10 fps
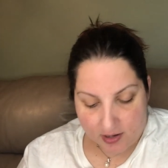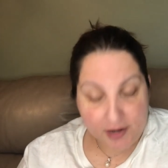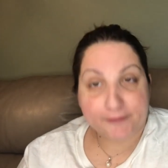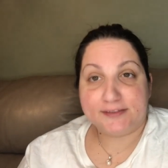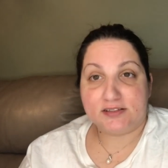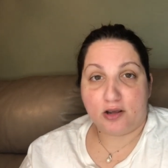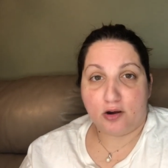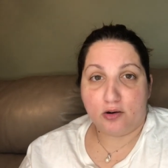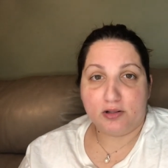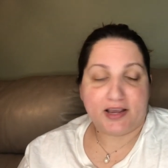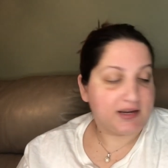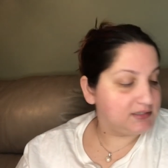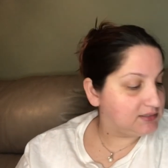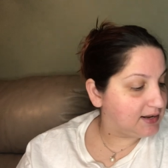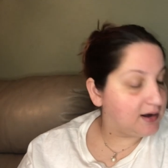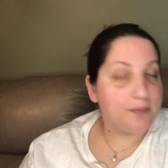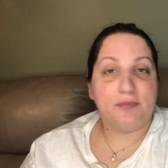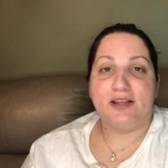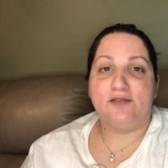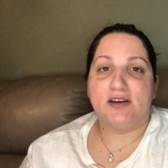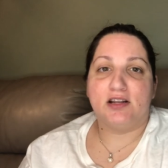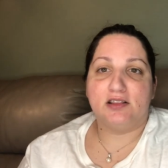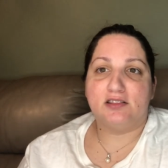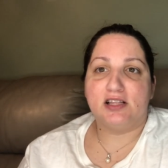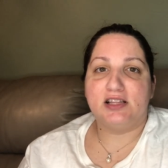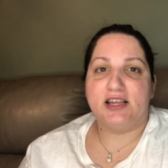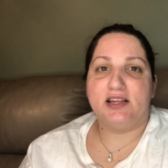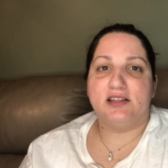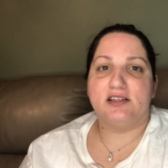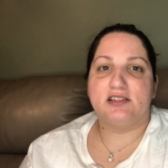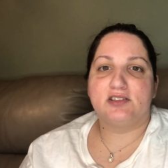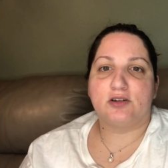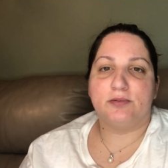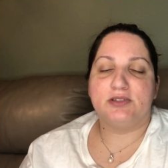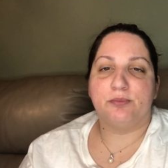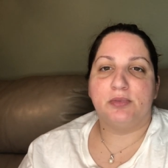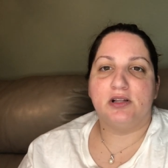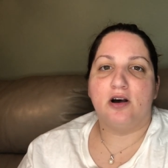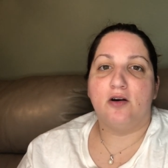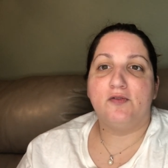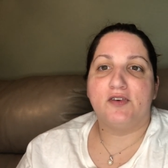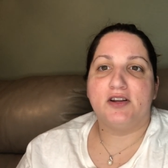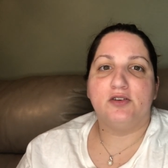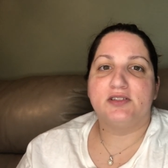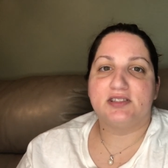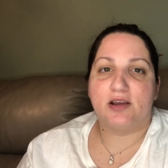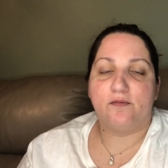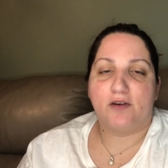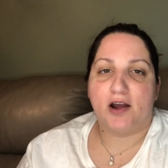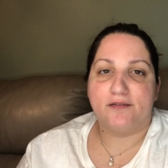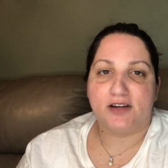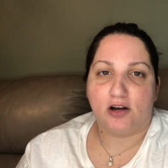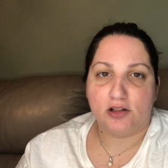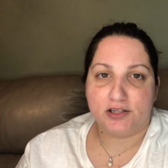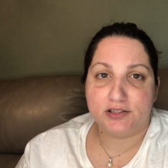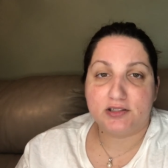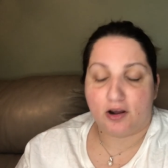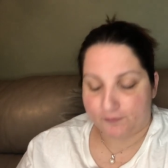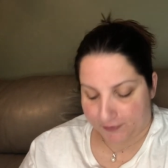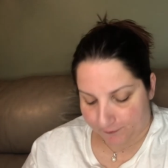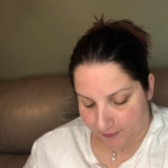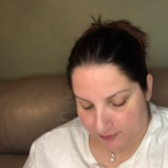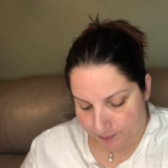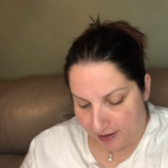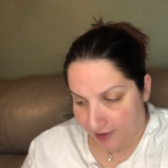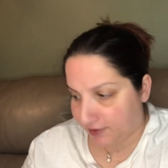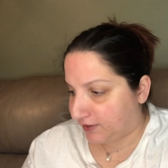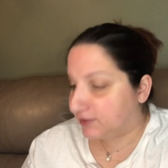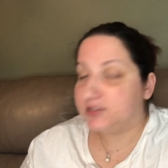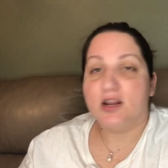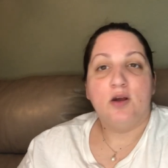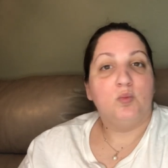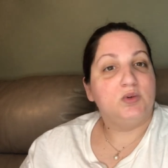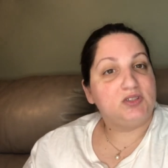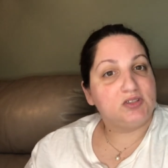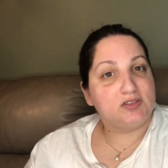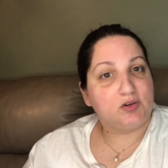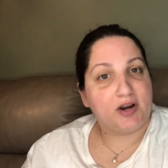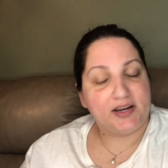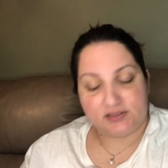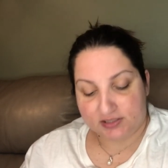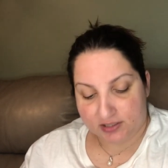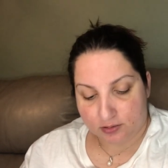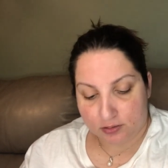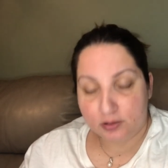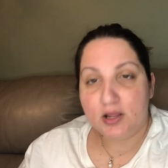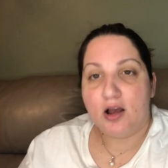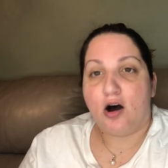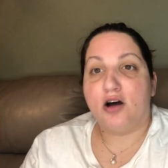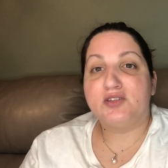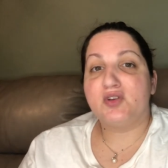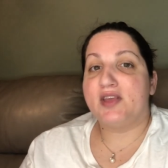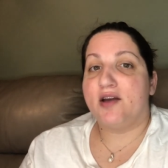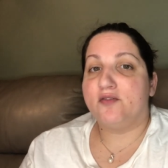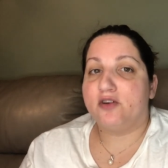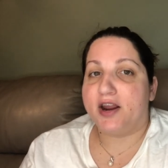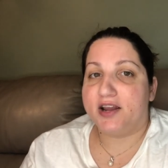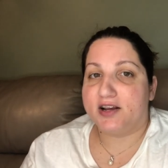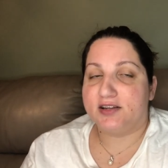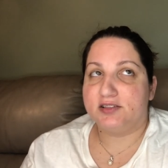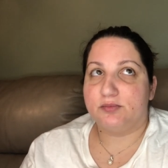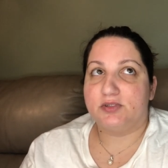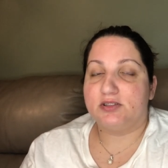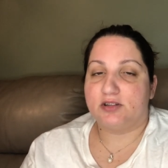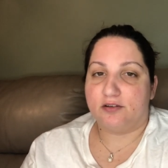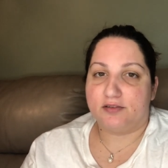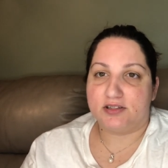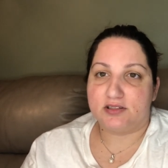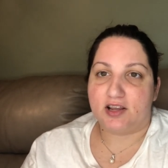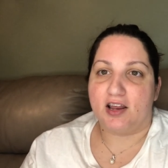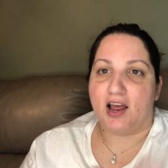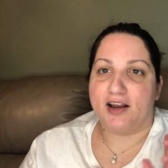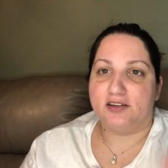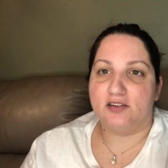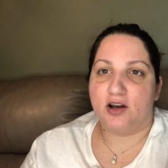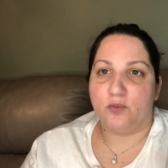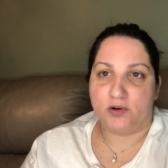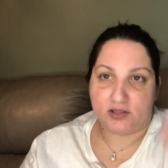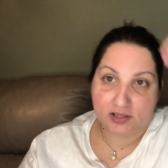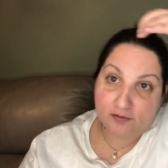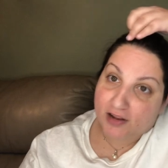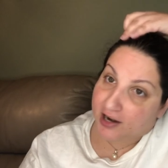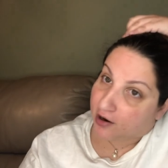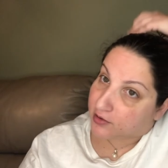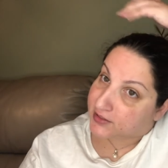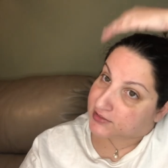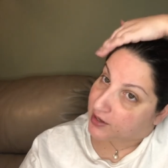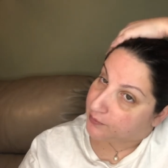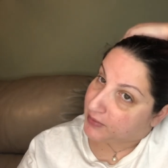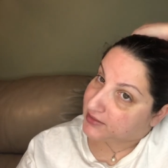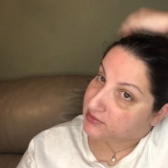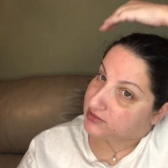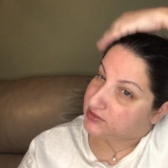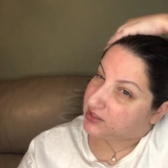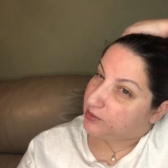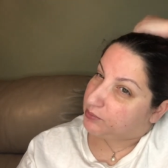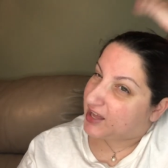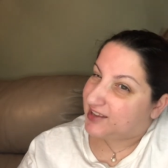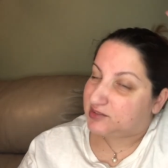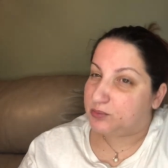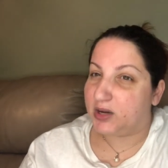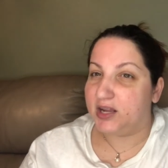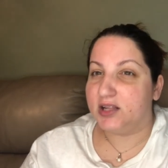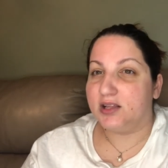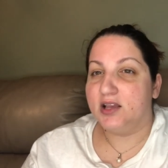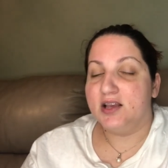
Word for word: If so, like I said, I'm leaving the link in the description below for you to save $5 off your first package, which is a great deal. Also, they have great customer service. I do not want to leave that out because I messaged them last month